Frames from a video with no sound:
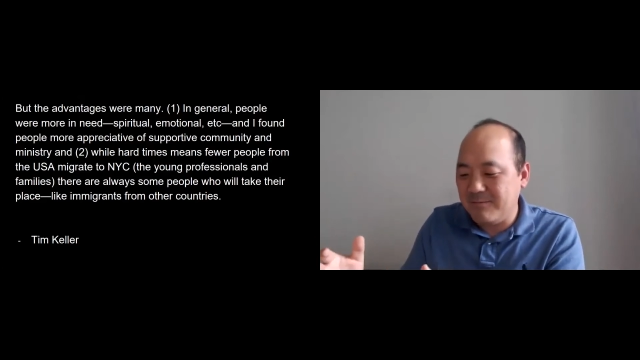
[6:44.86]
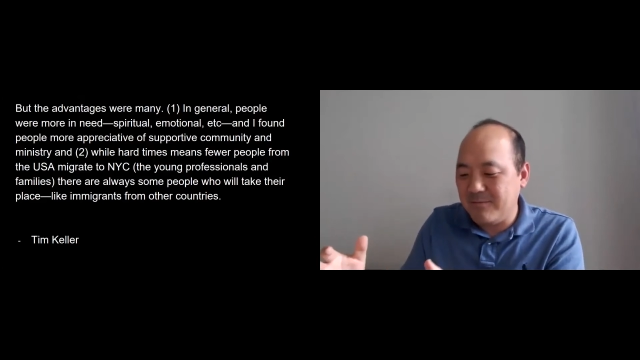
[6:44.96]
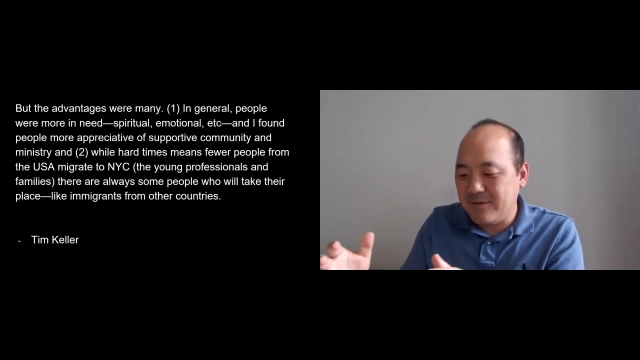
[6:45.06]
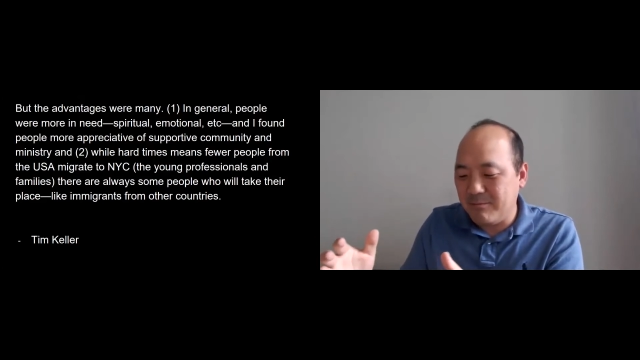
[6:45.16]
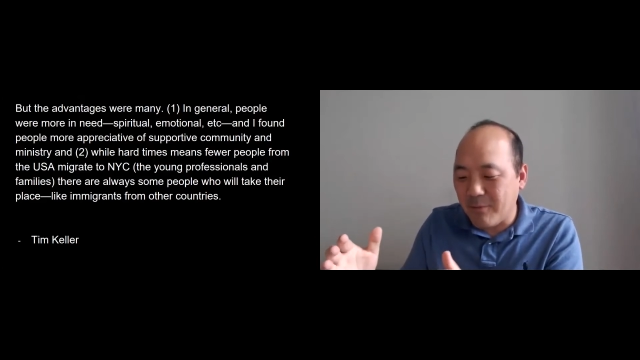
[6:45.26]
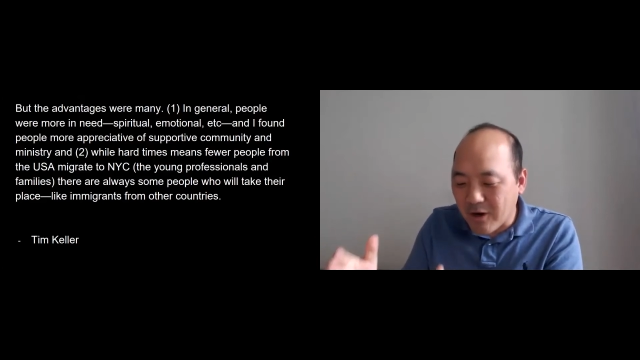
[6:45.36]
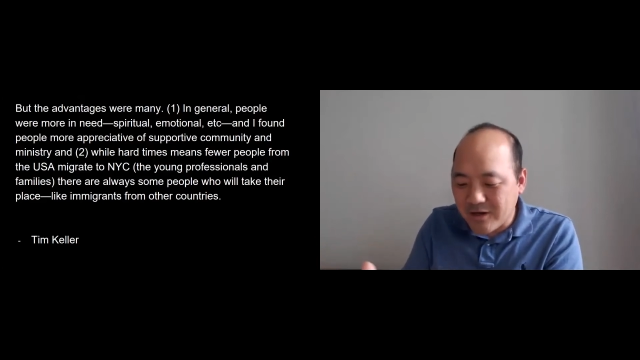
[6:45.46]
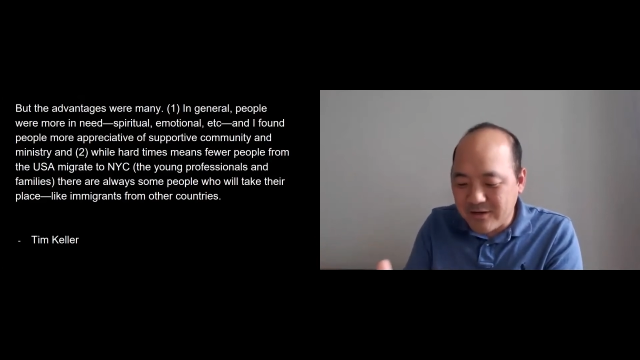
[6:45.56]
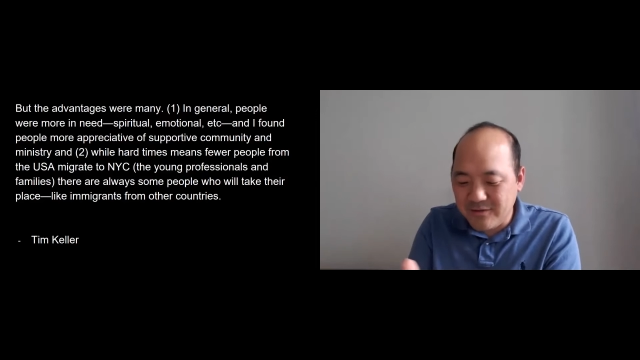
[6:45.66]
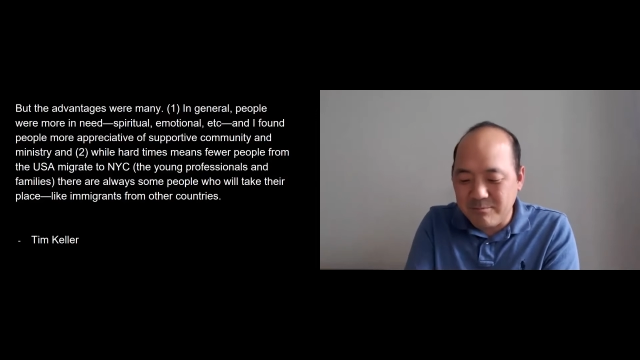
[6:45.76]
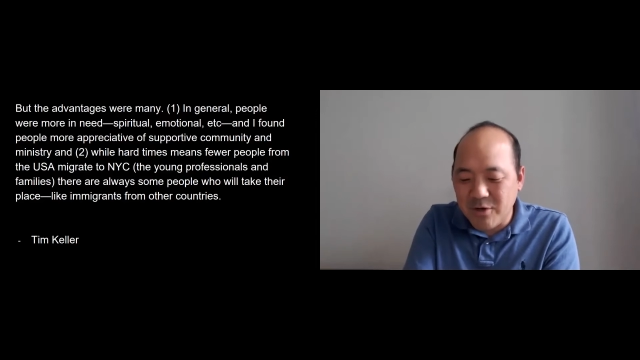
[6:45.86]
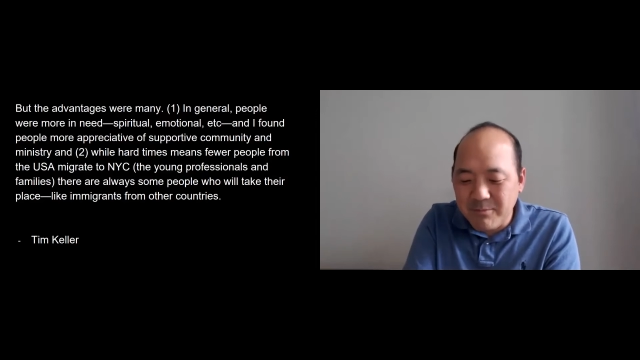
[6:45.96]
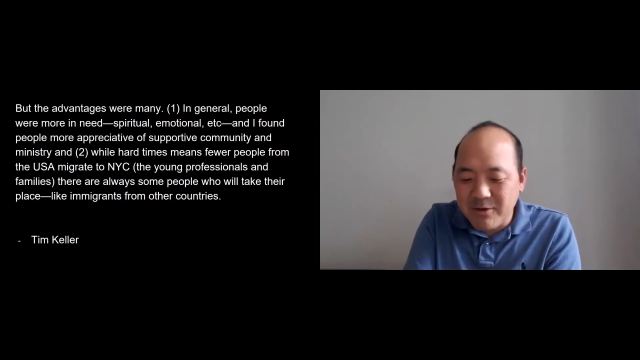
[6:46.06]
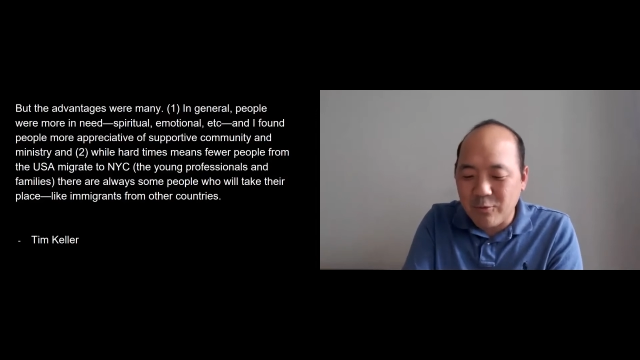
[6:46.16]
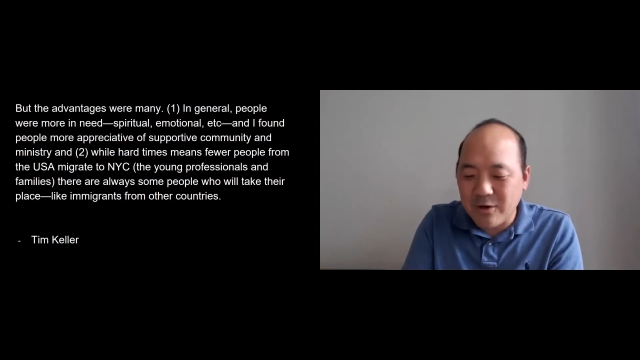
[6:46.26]
mark the
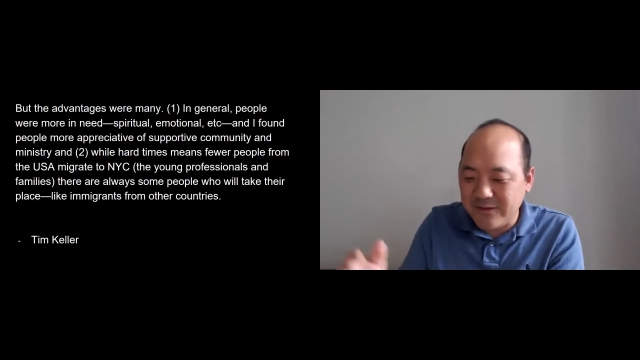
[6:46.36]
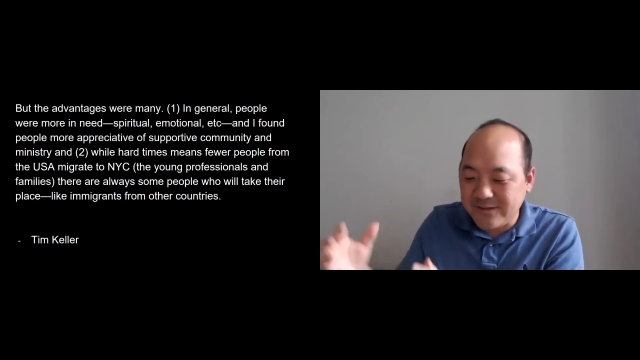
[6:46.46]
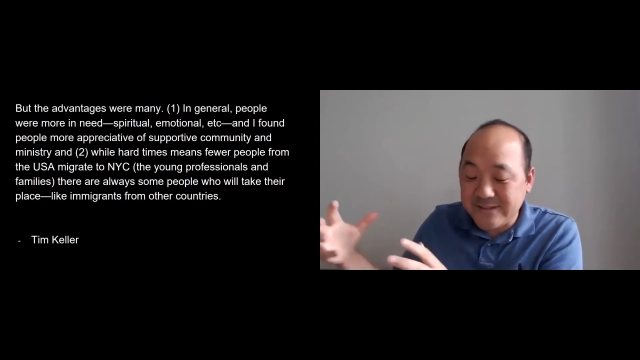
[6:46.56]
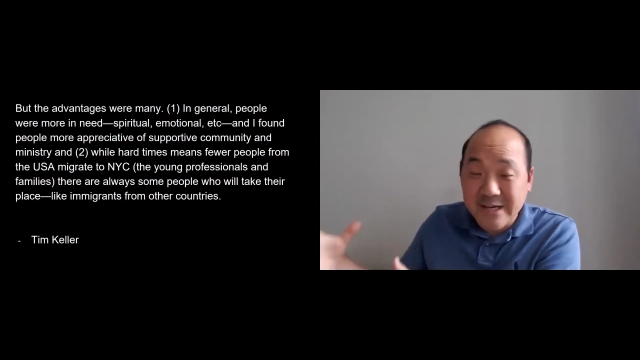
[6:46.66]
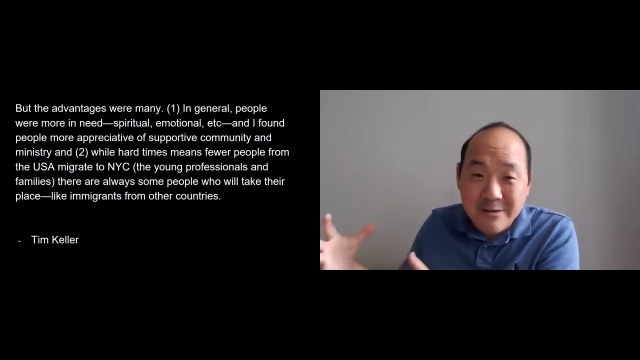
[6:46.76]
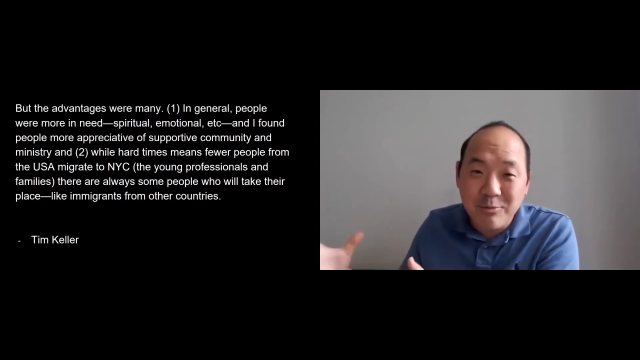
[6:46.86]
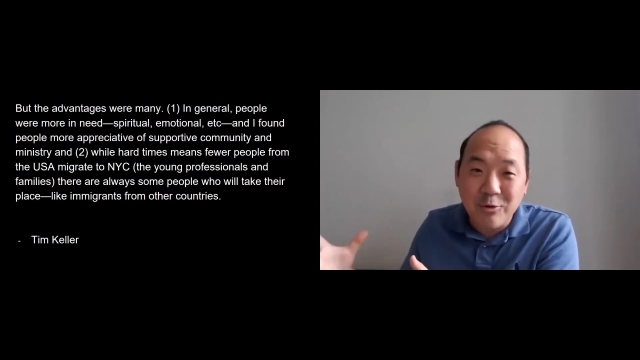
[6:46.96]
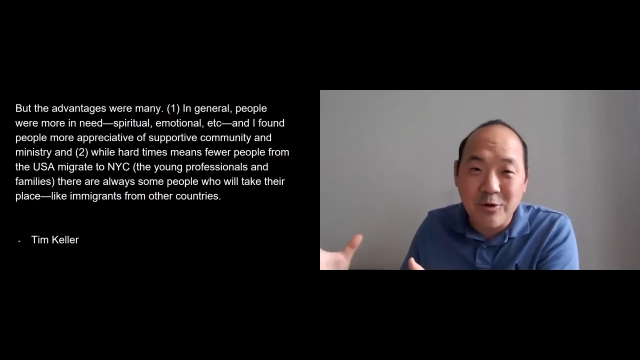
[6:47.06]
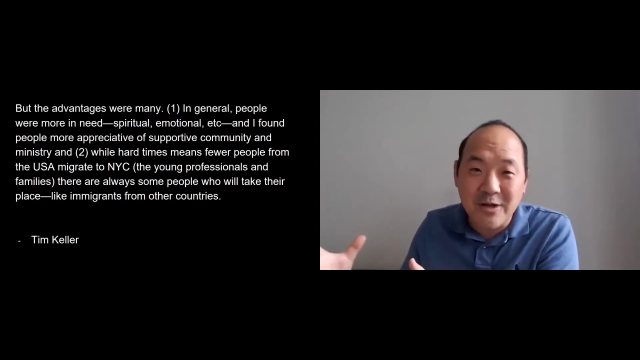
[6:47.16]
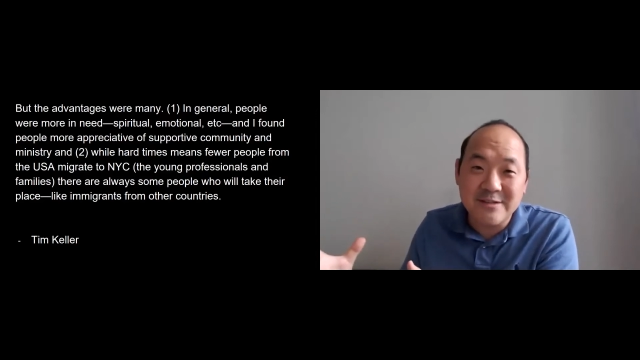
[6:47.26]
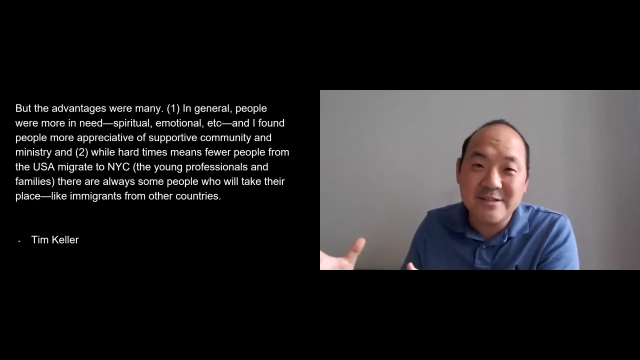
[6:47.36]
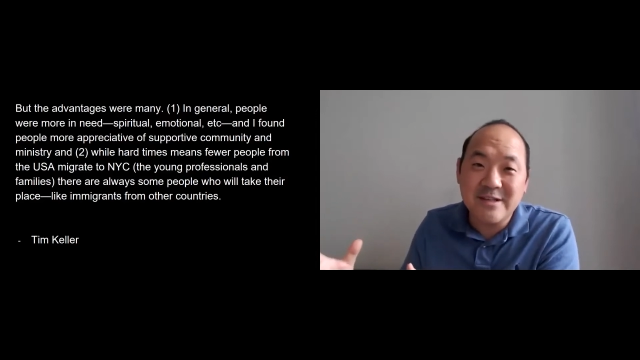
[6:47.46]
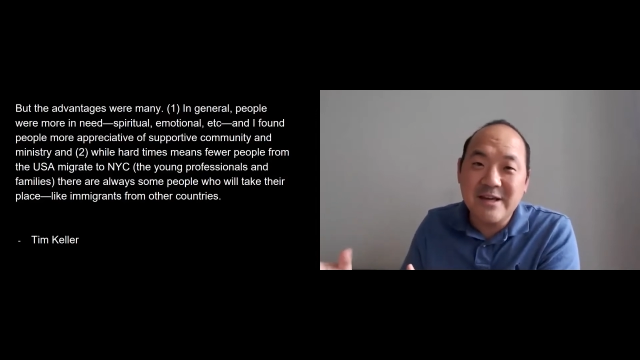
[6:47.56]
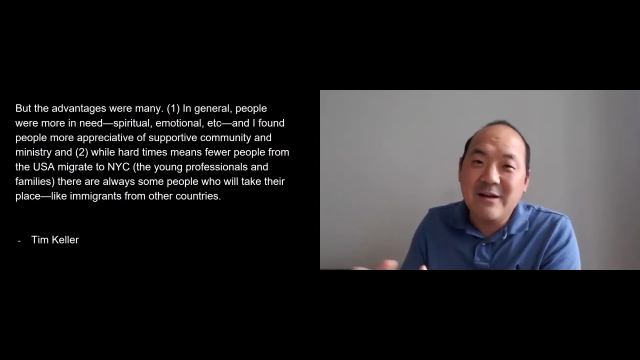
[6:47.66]
moment where these young boys